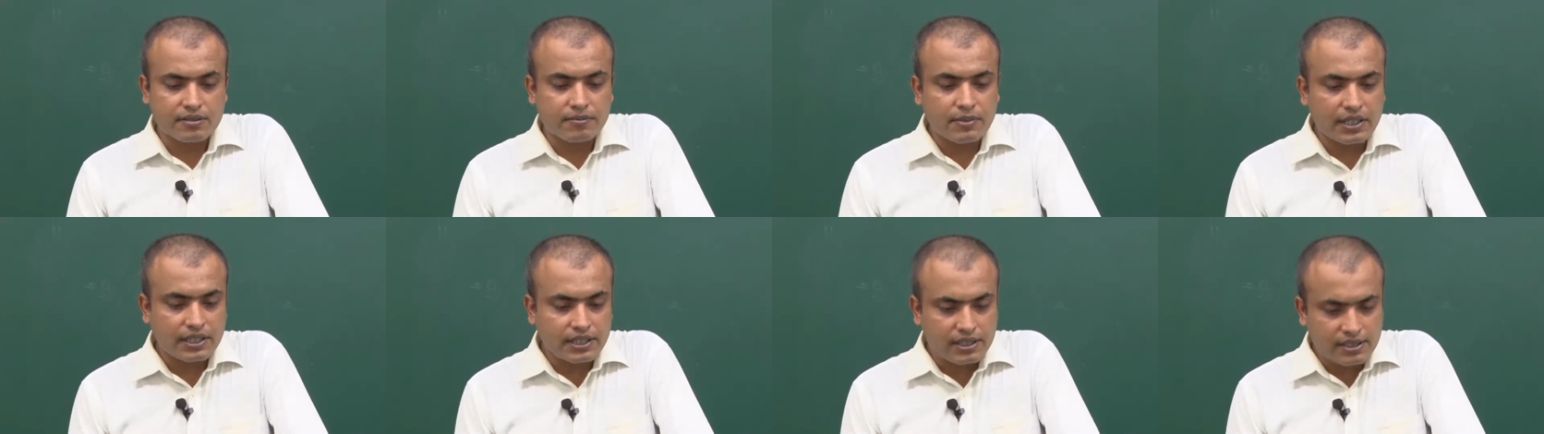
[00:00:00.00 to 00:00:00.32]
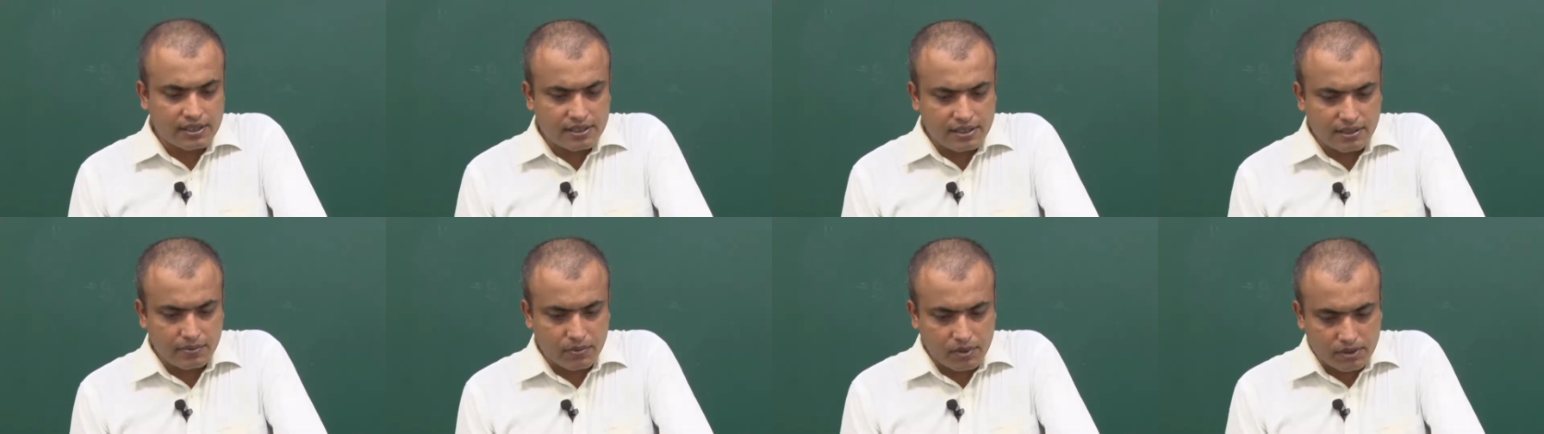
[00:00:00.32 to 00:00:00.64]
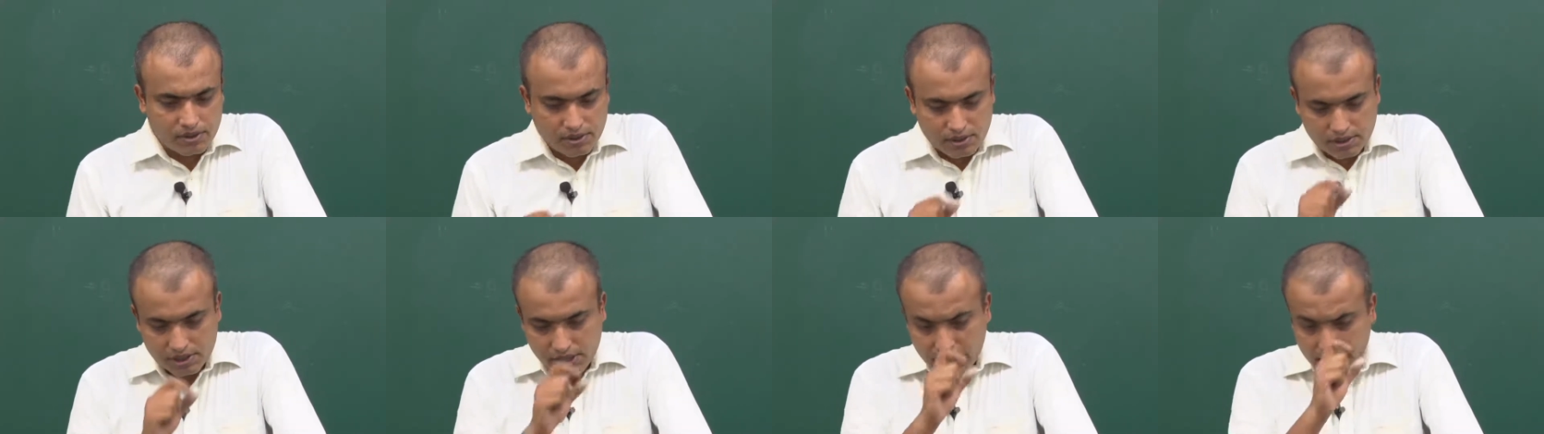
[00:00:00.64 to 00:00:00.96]
But this is the
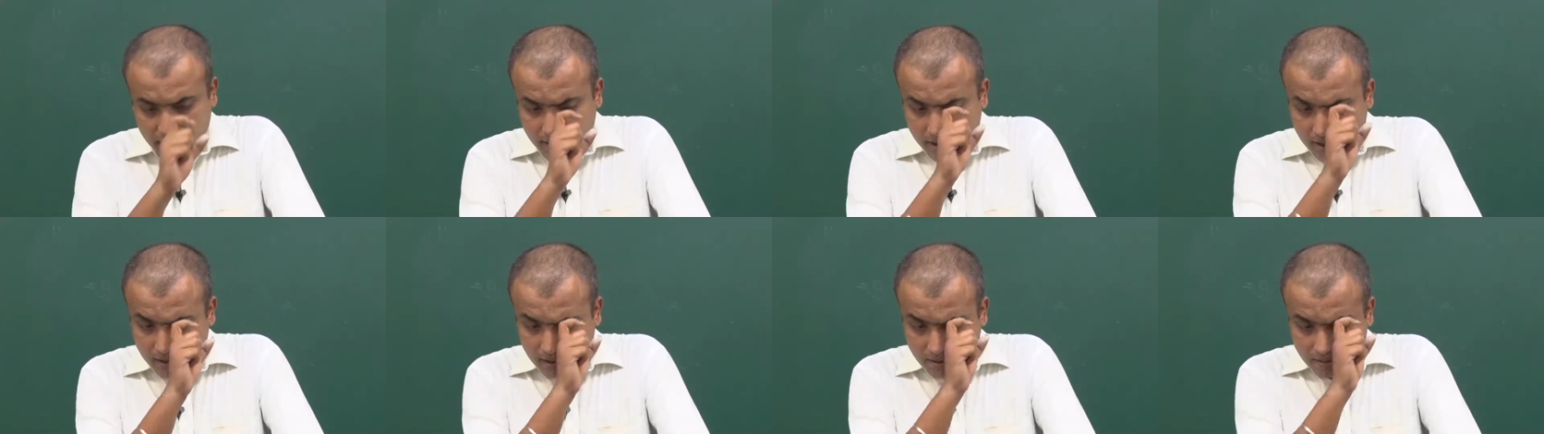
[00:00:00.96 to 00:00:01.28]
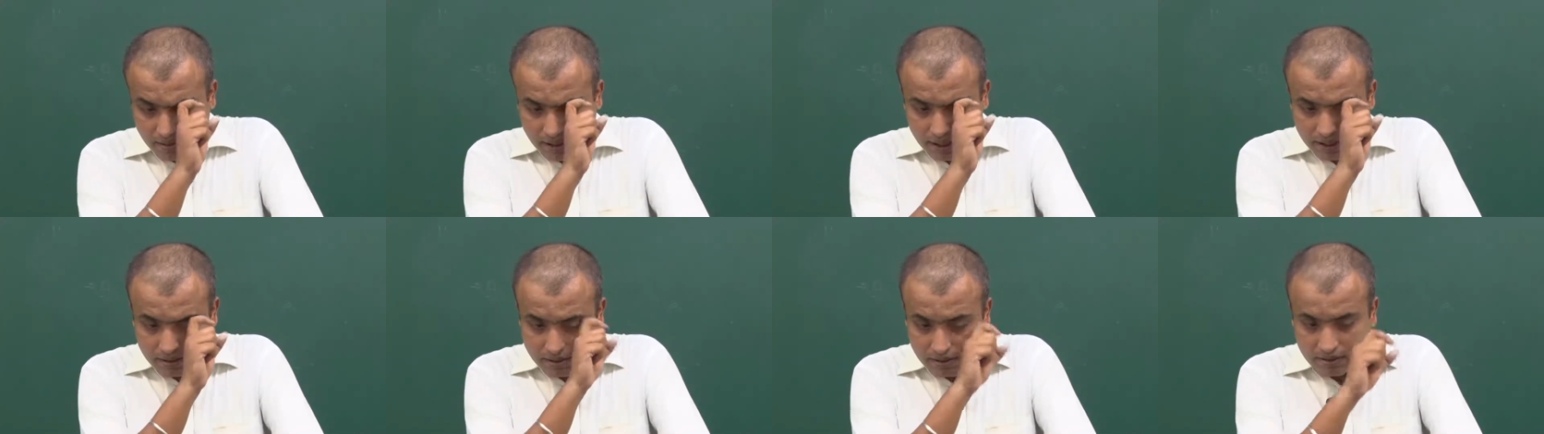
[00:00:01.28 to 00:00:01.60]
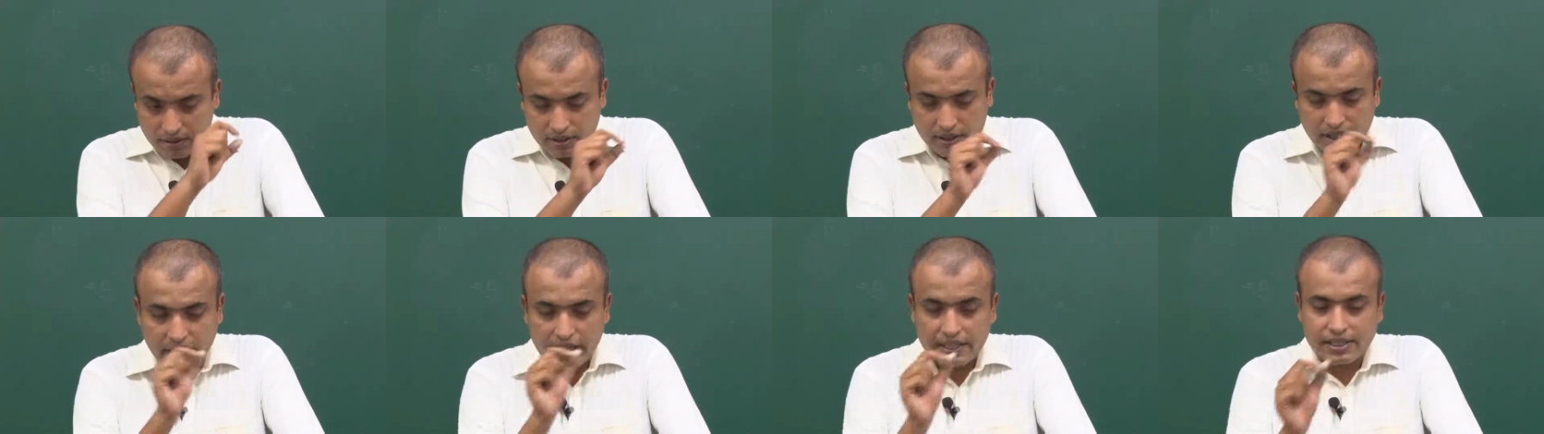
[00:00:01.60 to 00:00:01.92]
most general, where you
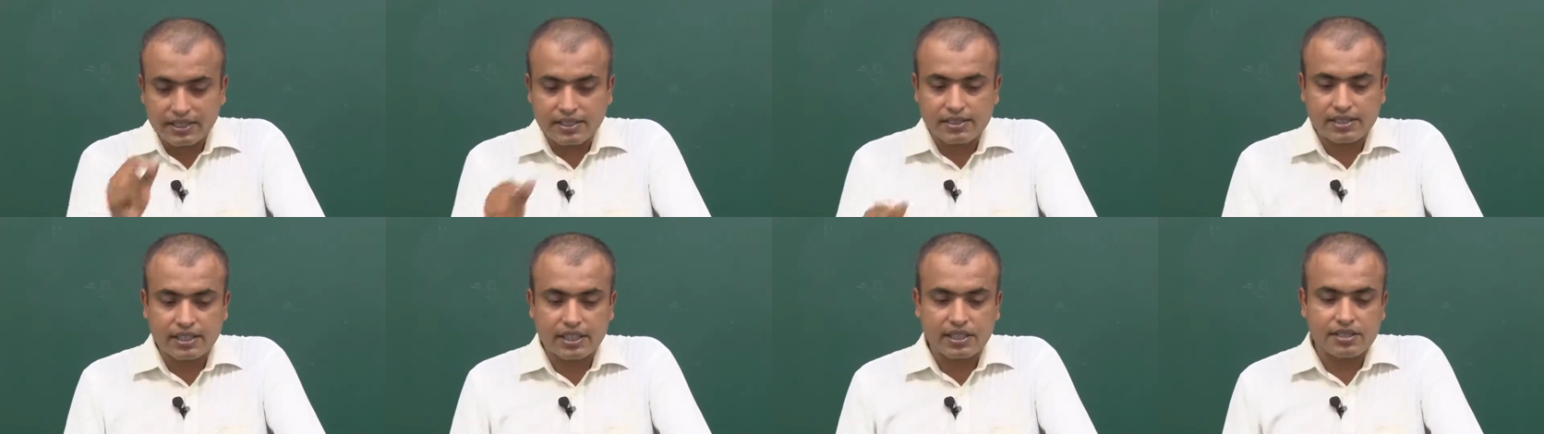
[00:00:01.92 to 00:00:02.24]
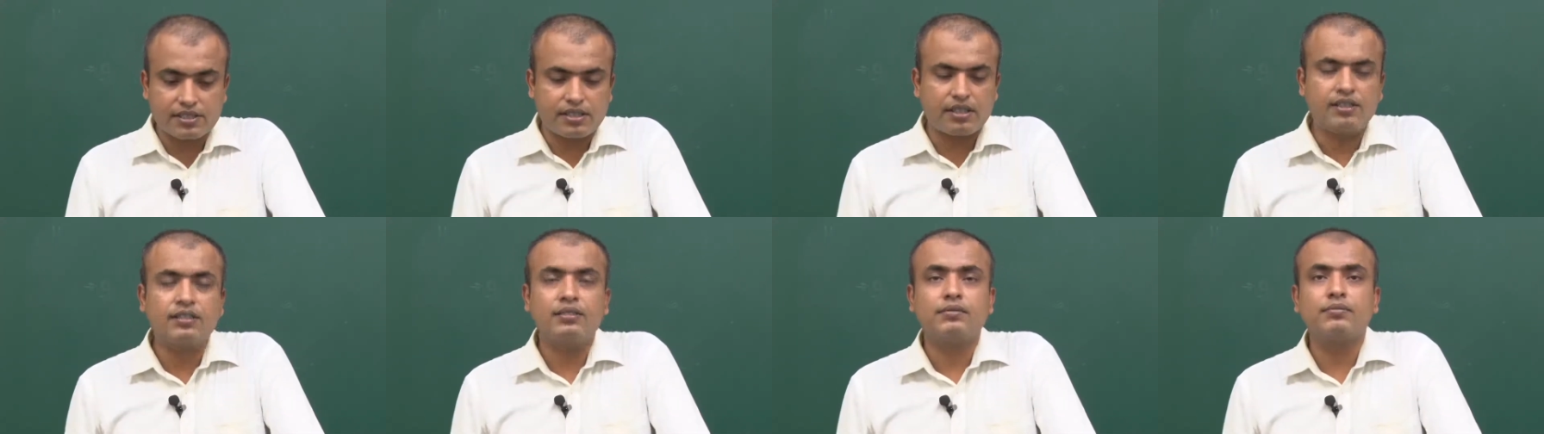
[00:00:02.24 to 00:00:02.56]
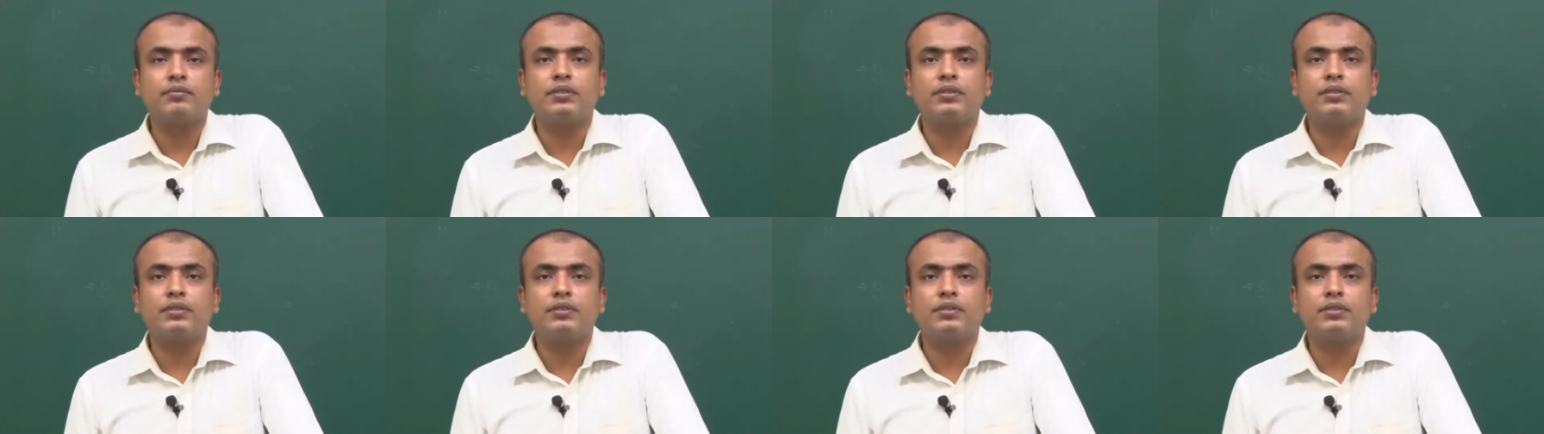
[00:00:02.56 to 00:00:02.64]
will write the section,